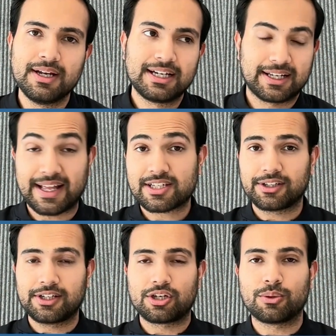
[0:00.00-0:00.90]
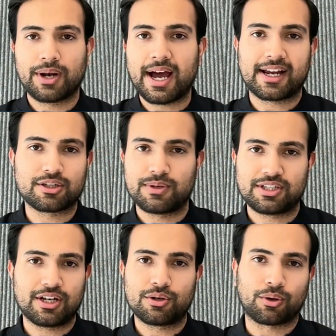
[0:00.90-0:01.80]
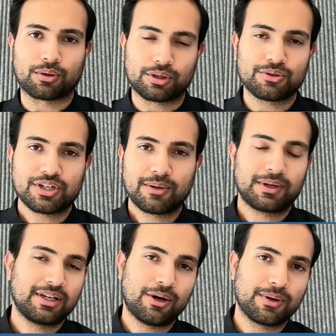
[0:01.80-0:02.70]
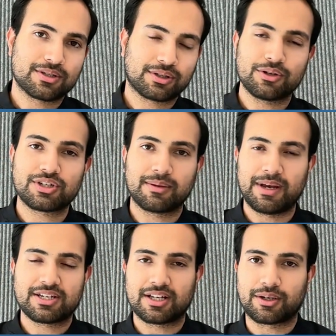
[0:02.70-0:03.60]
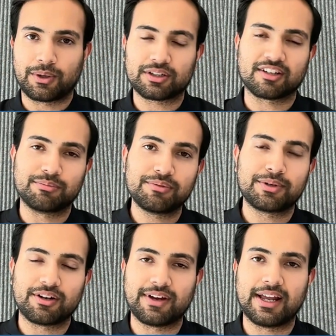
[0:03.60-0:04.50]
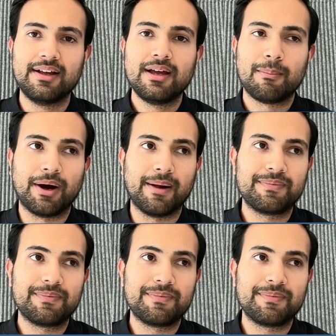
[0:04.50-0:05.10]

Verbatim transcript: Now that's silly to you and I because we see a door closing, we know it's closing based on the relative movement of it, but